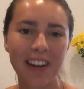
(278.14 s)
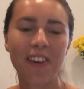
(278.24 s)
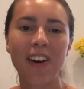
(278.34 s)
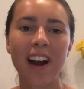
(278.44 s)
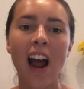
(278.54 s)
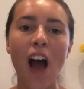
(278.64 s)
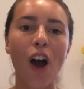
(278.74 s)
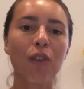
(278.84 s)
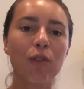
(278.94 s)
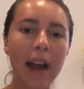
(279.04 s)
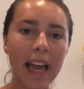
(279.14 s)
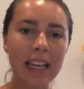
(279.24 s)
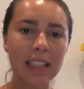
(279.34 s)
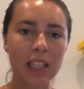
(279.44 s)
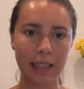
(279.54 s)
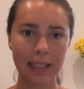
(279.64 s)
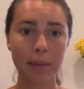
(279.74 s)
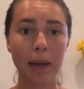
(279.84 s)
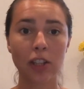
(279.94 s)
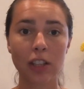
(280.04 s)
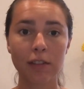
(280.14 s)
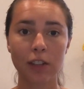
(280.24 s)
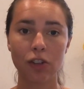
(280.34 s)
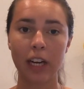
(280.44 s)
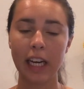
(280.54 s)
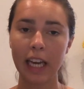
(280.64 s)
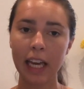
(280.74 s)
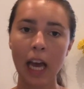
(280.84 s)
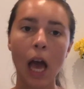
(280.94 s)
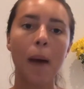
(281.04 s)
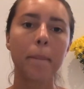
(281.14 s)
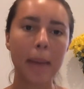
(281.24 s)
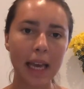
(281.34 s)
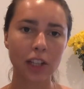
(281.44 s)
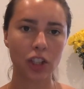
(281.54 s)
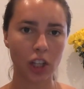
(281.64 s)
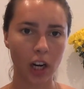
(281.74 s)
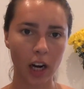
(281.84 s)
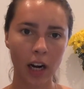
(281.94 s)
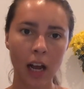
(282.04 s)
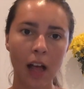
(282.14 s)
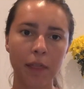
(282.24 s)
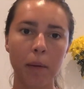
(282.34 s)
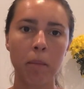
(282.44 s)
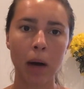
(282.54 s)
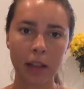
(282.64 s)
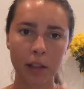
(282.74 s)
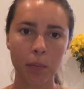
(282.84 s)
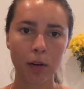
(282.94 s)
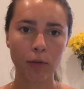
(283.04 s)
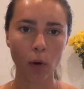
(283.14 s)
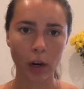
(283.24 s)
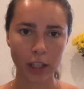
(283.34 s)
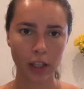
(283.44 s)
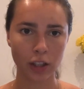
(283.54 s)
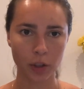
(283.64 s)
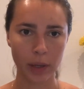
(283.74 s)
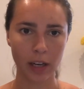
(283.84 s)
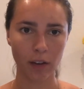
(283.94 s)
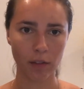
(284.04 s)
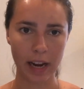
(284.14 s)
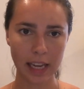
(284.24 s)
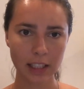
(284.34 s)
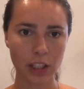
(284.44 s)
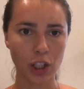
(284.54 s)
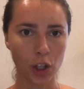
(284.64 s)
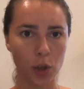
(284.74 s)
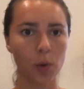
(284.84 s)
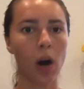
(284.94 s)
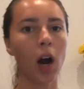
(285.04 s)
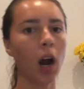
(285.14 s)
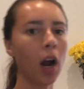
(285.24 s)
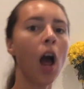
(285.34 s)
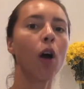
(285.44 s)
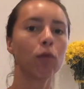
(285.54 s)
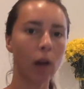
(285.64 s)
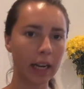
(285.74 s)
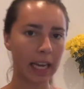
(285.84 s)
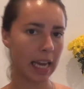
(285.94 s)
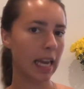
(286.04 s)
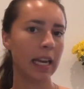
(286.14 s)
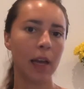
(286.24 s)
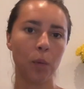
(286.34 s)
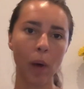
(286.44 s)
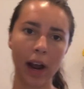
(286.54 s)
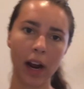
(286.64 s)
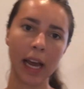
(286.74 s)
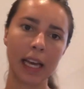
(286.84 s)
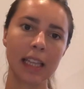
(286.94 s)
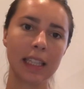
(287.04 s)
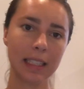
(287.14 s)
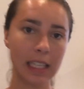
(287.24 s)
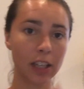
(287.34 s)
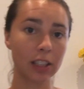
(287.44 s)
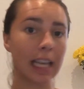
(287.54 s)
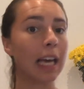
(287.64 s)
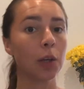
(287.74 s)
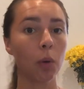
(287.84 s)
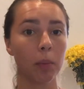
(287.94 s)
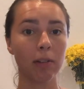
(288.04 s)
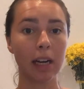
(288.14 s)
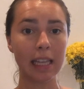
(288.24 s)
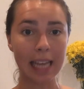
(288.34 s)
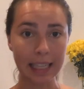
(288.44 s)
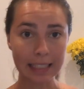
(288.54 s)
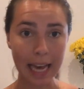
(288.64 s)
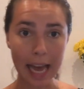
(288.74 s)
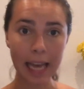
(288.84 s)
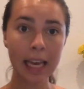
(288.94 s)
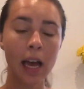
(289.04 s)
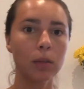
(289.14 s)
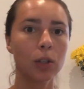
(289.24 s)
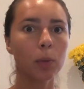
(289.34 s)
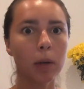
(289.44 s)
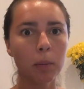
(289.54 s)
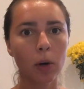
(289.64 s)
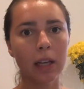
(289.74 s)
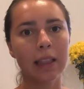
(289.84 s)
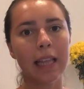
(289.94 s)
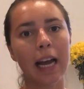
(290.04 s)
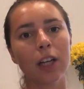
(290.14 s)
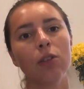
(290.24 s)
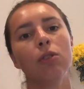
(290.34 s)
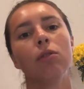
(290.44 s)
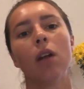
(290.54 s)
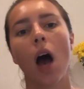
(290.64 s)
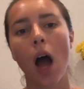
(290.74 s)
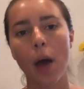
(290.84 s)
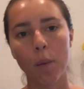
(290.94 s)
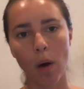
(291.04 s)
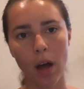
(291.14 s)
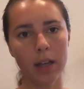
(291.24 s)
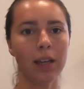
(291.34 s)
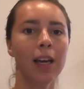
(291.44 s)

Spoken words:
or a race, and especially for training. Make sure the month before you're doing a race, you are running in and wearing the sneakers that you will be running that day. Super important there. You do not want